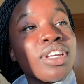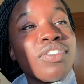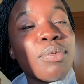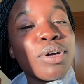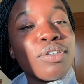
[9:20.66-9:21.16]

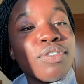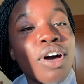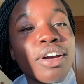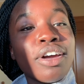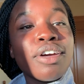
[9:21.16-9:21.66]
If I'm a good
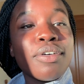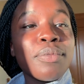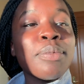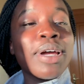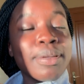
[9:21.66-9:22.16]
vlogger,
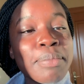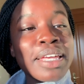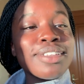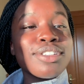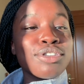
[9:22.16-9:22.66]
we might
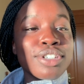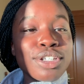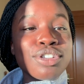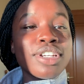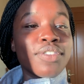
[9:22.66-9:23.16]
make this a
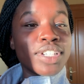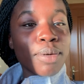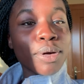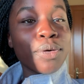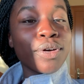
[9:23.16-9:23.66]
tradition every time
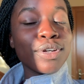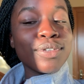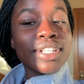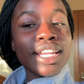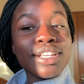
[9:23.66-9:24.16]
I go to a new
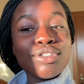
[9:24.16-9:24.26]
city.